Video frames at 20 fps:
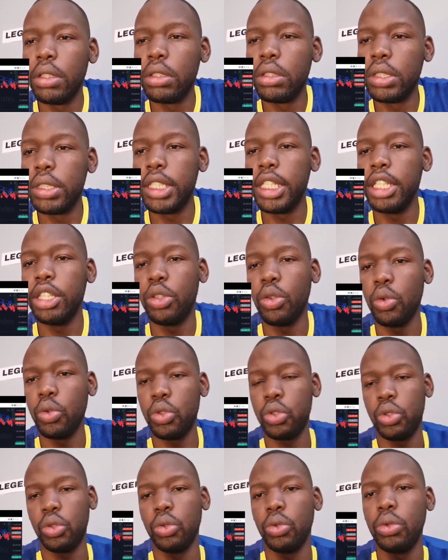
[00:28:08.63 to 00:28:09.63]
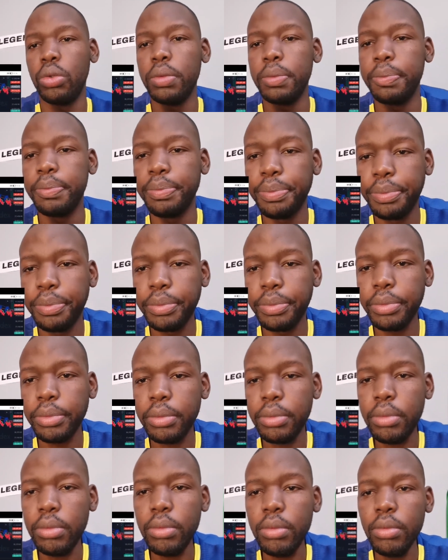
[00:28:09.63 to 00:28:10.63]
See those two?
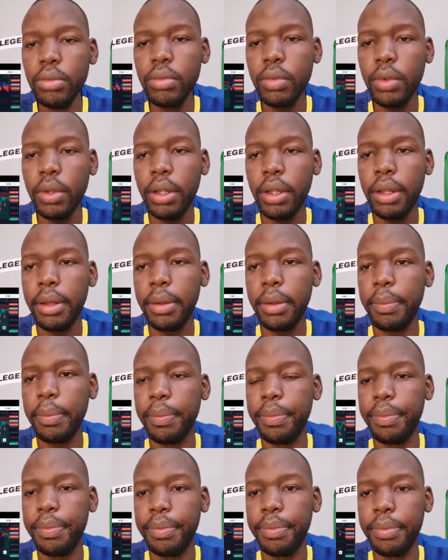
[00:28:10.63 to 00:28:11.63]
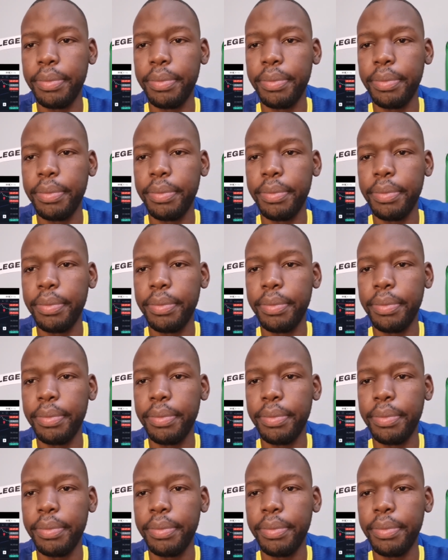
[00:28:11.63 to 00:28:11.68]
Um,